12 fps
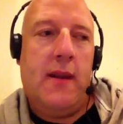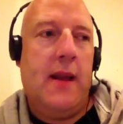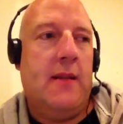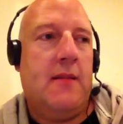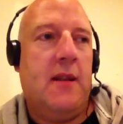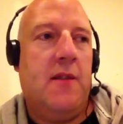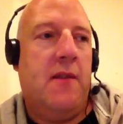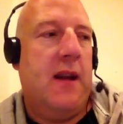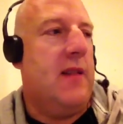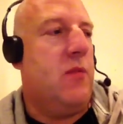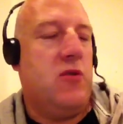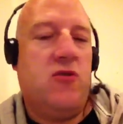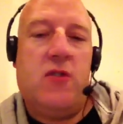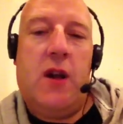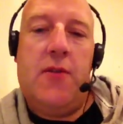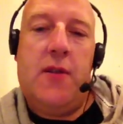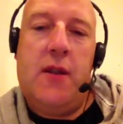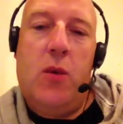It's an event which
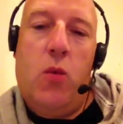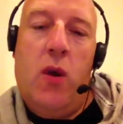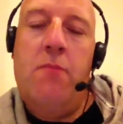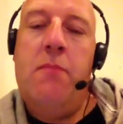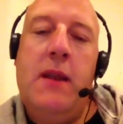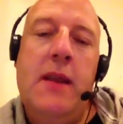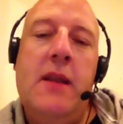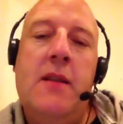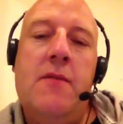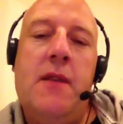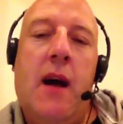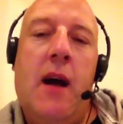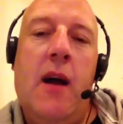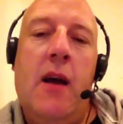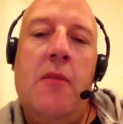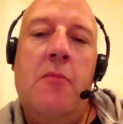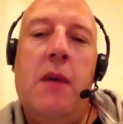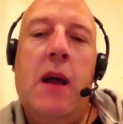started at one period of
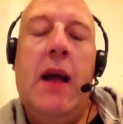time